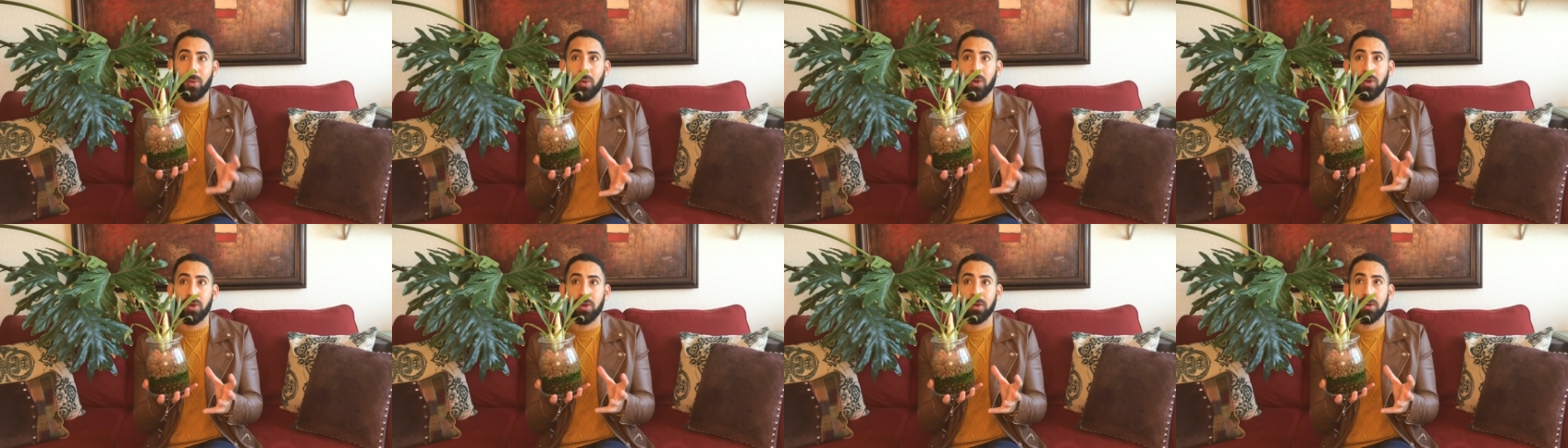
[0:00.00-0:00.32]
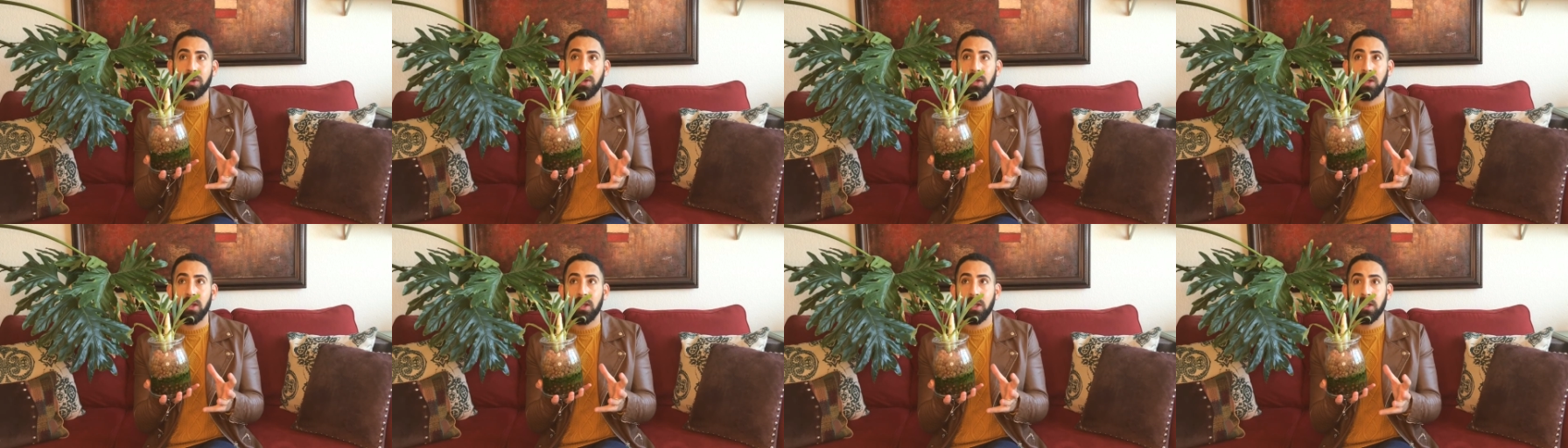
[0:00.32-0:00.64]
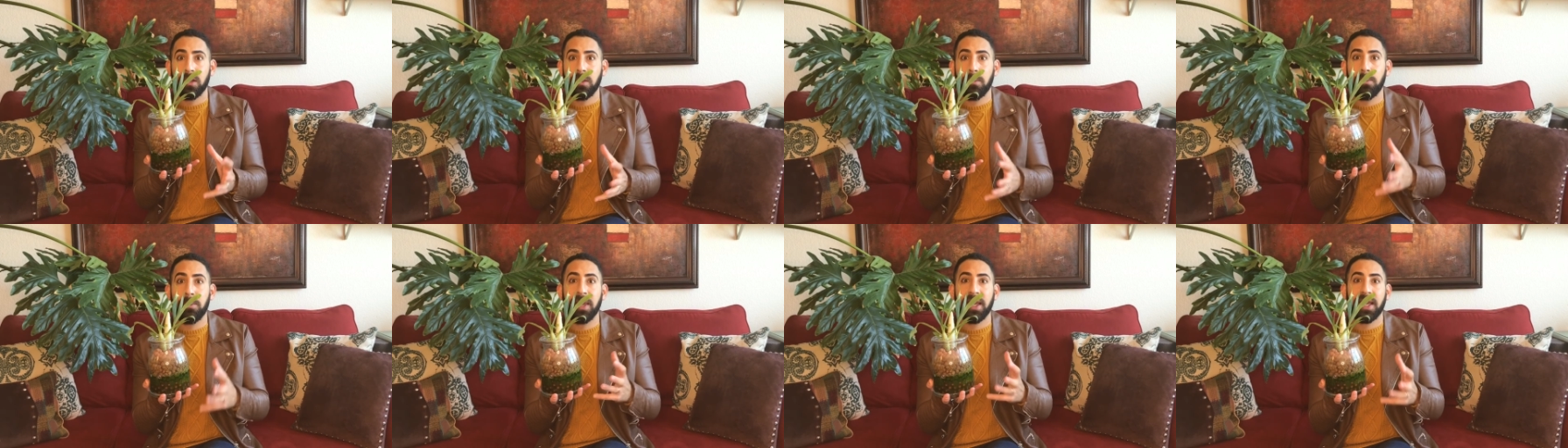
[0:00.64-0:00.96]
or
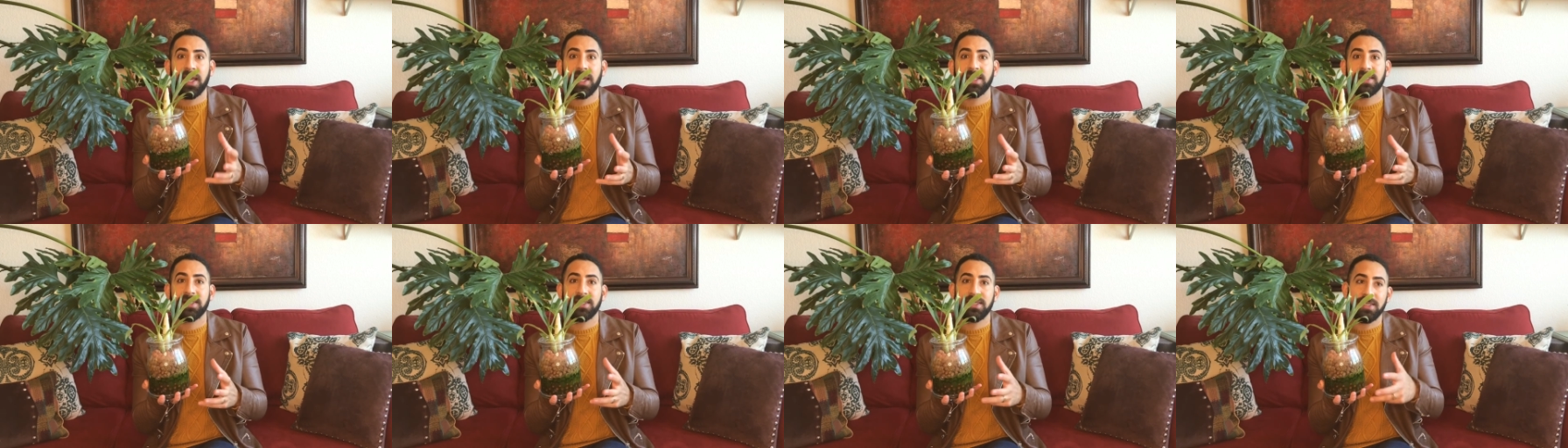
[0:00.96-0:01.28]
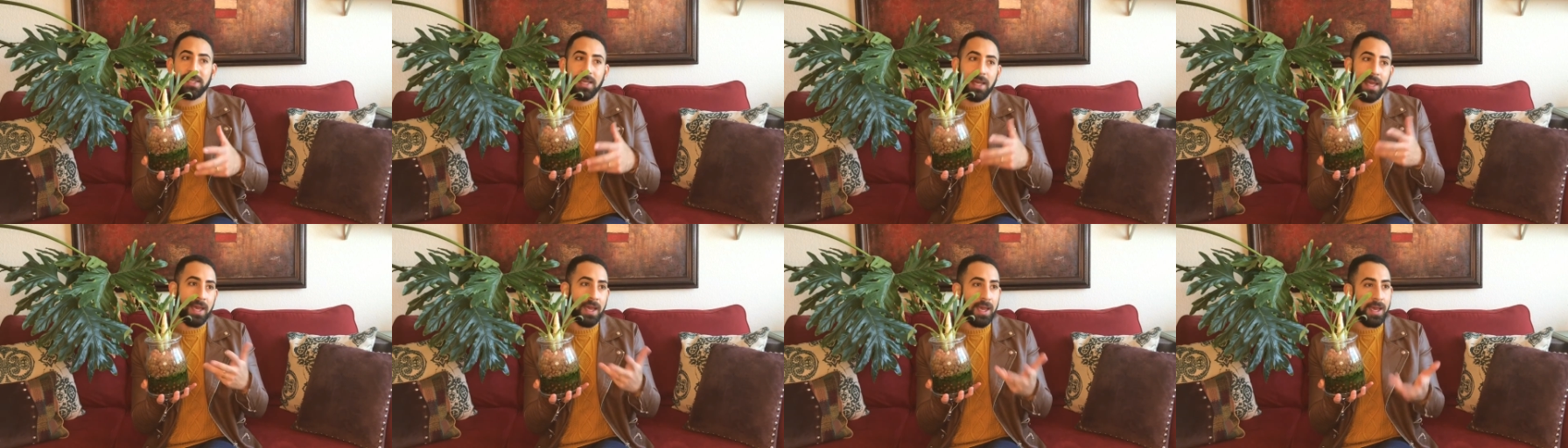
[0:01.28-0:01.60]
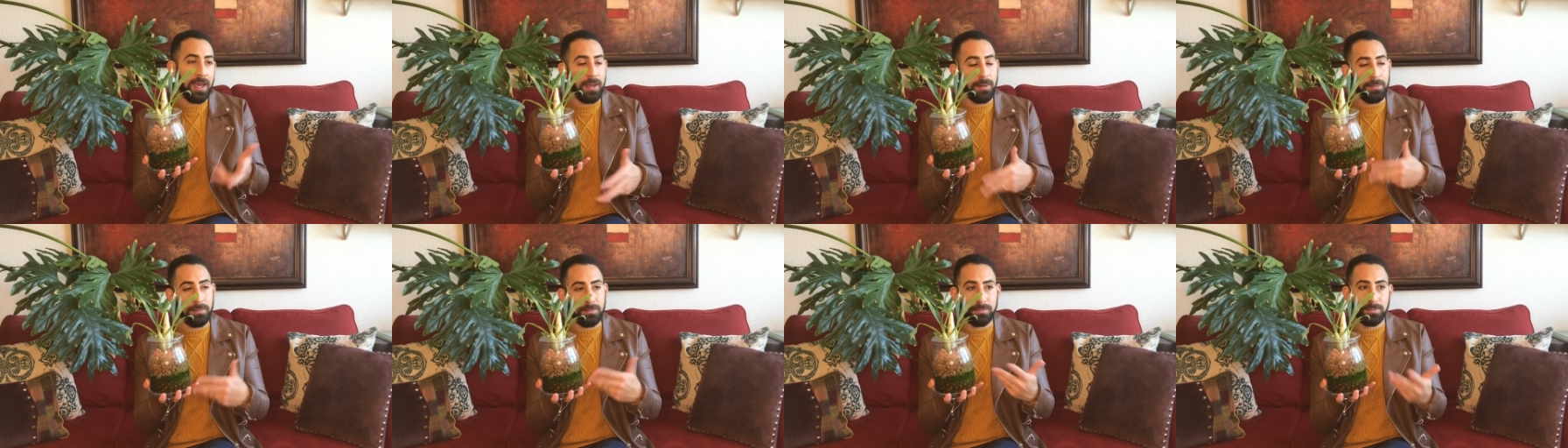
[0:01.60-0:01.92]
the biggest
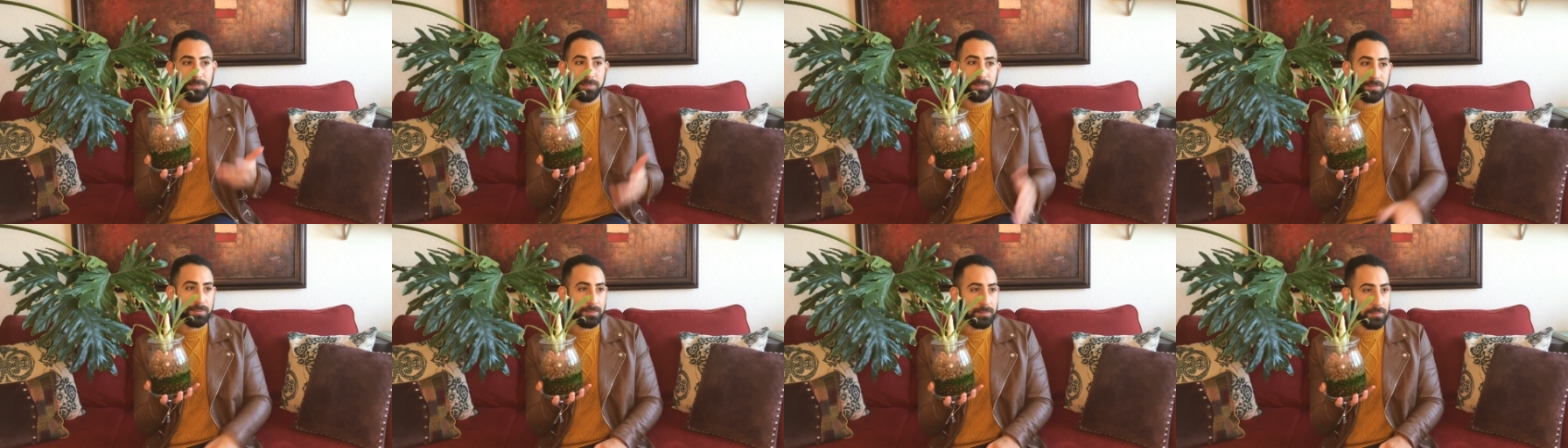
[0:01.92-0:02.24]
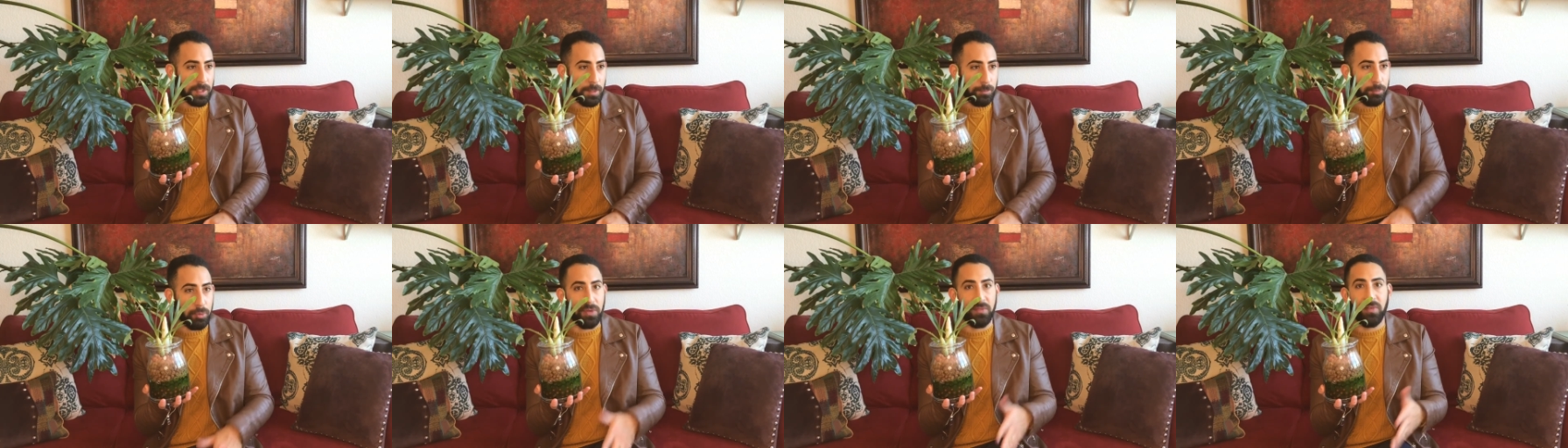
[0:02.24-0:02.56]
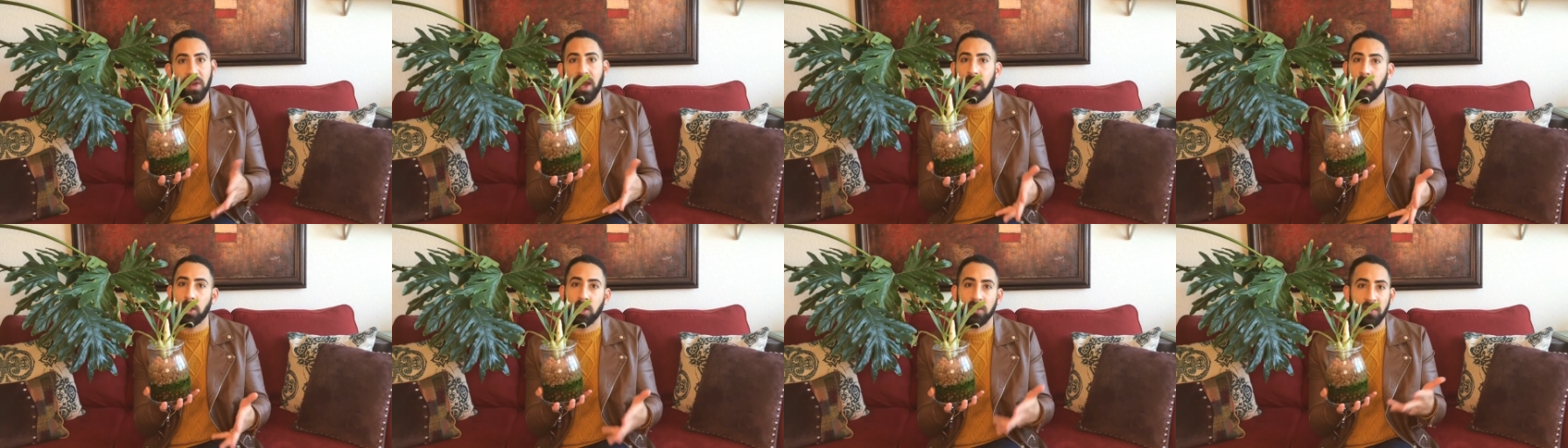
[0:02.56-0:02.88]
um,
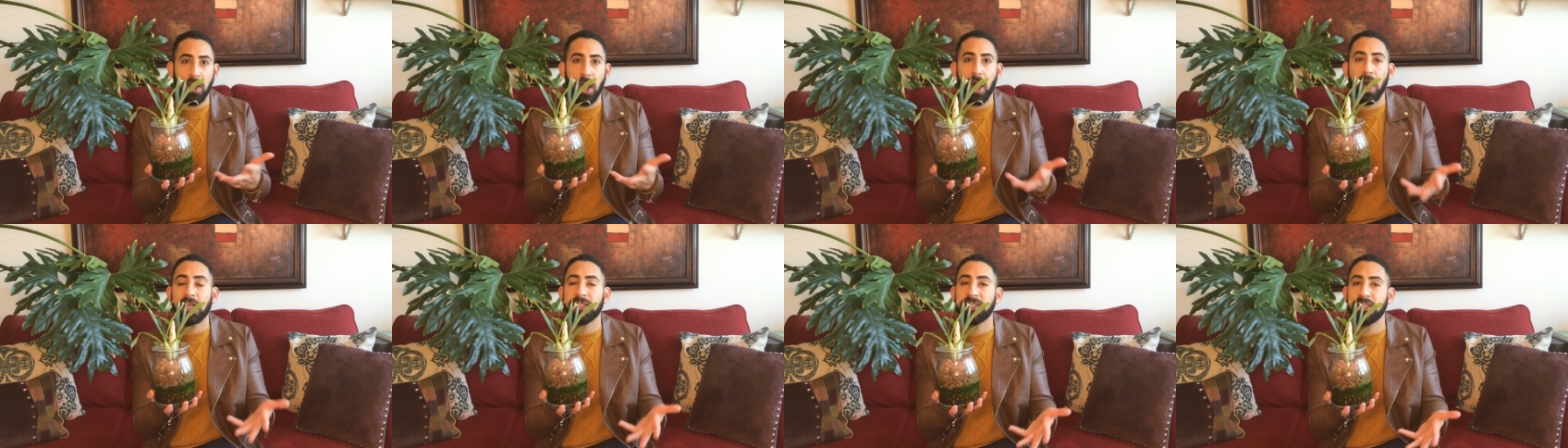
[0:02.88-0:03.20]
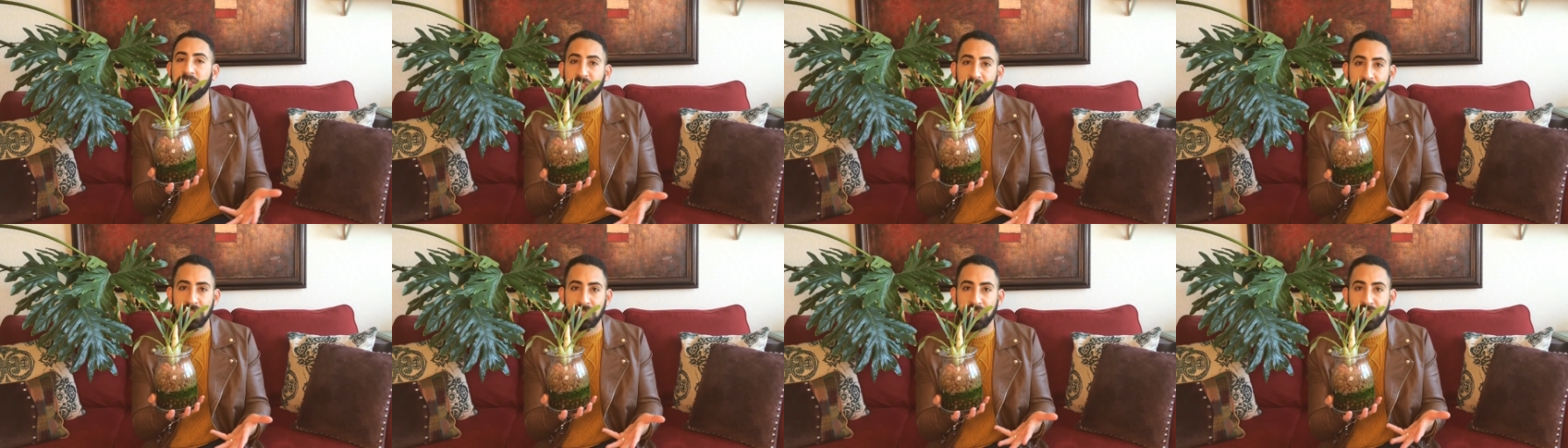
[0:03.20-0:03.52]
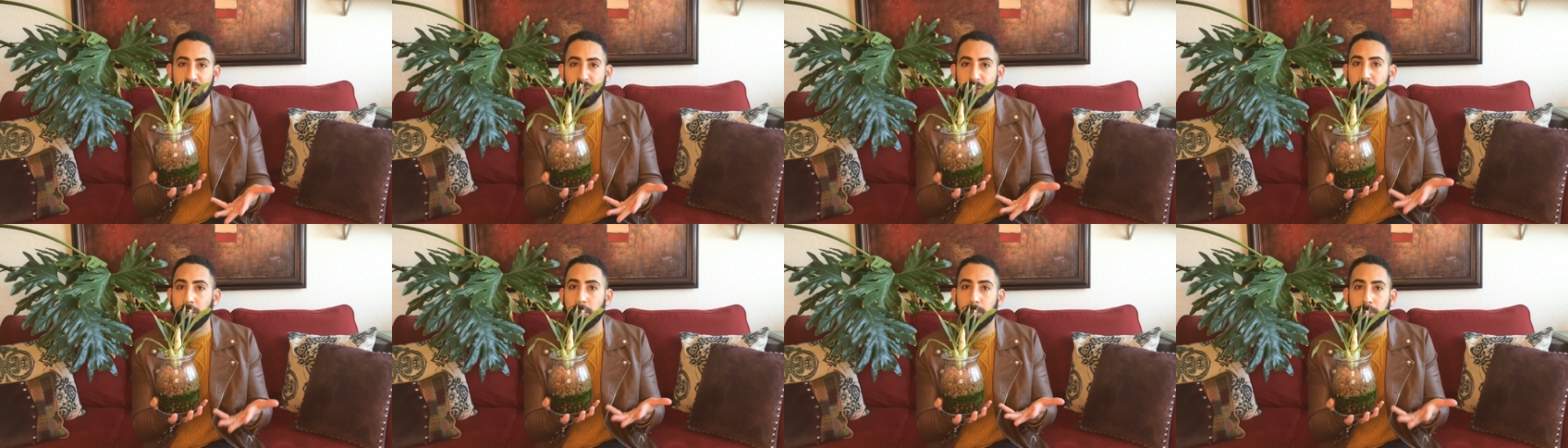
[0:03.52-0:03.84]
provider of oxygen
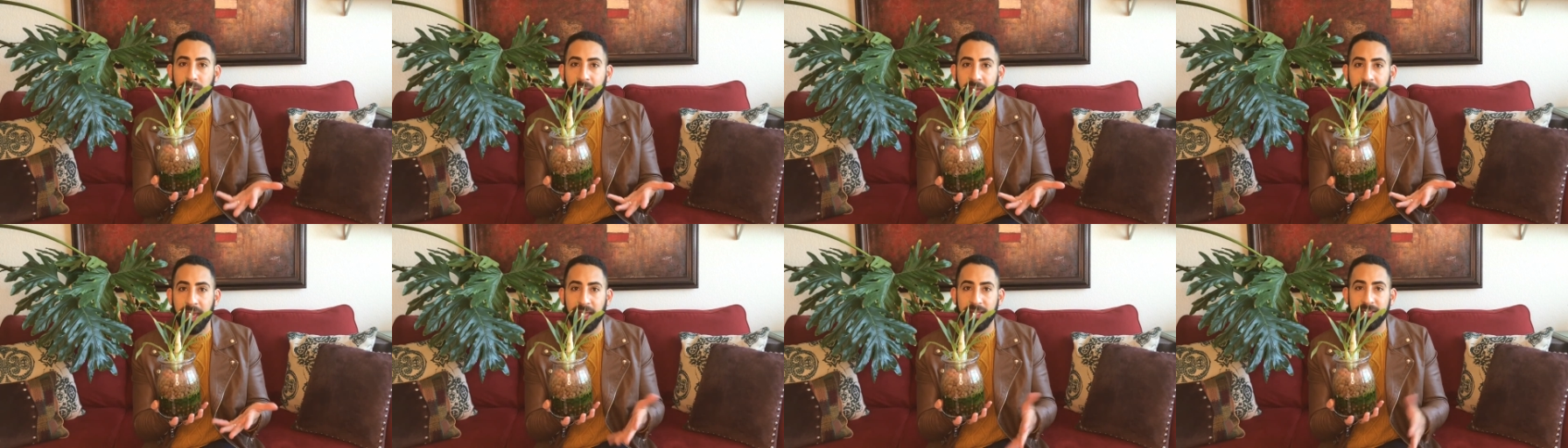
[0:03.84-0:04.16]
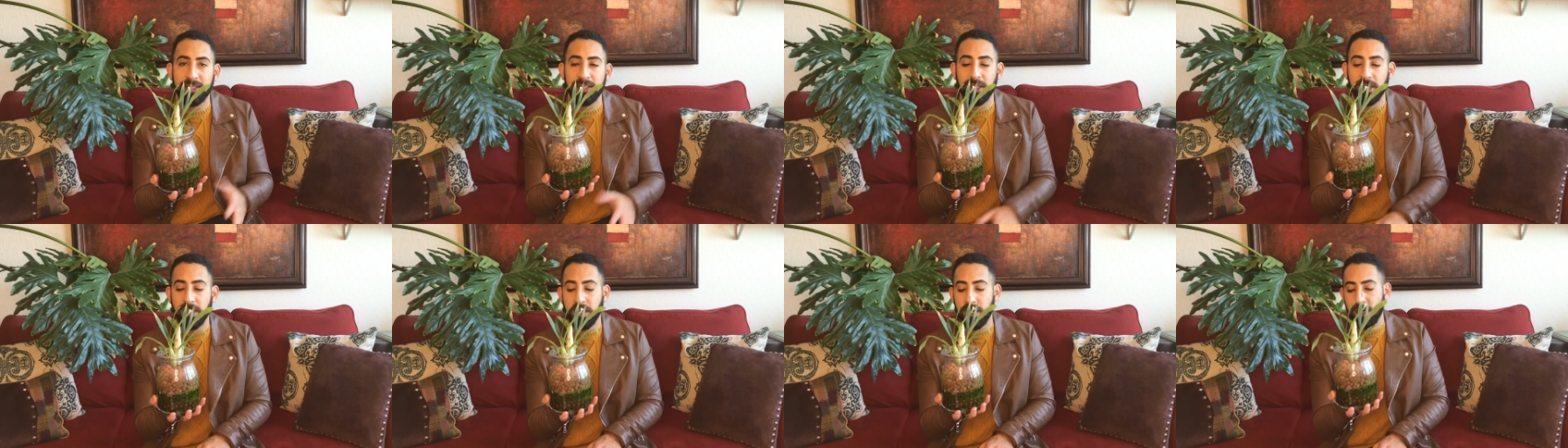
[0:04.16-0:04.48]
to your plant.